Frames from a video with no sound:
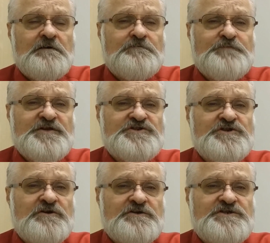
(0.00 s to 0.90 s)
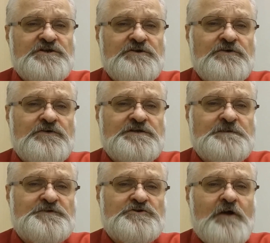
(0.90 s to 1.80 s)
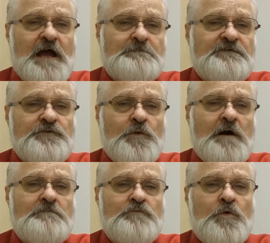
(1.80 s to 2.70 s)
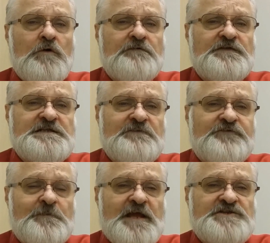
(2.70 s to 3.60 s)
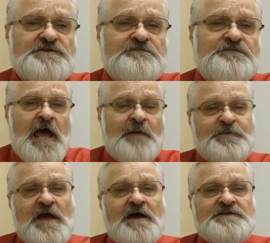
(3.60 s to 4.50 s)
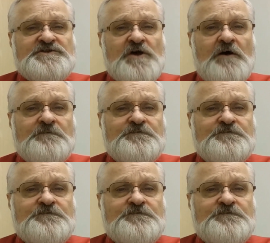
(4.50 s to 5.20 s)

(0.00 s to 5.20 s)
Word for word: uh, be sure to subscribe if you want more of this information. Happy eyes, y'all.